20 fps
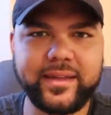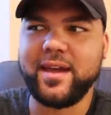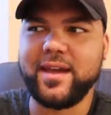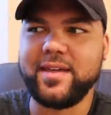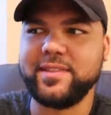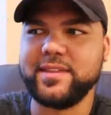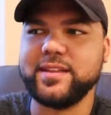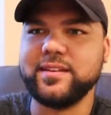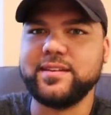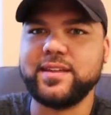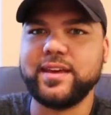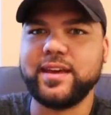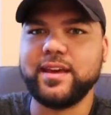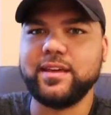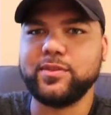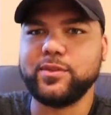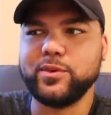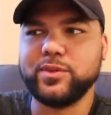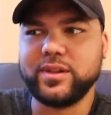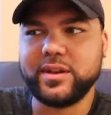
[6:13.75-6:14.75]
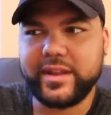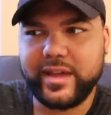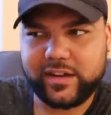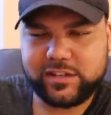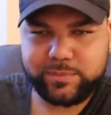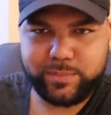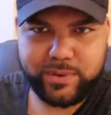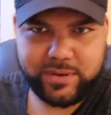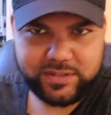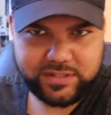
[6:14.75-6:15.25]
and then digging through the
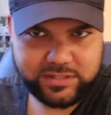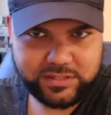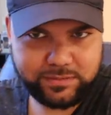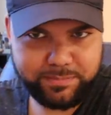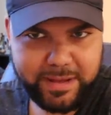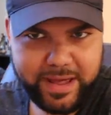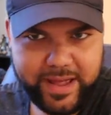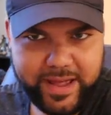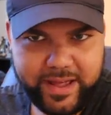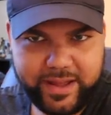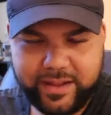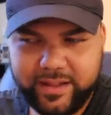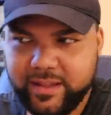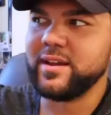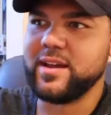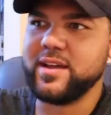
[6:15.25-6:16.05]
next person's bag,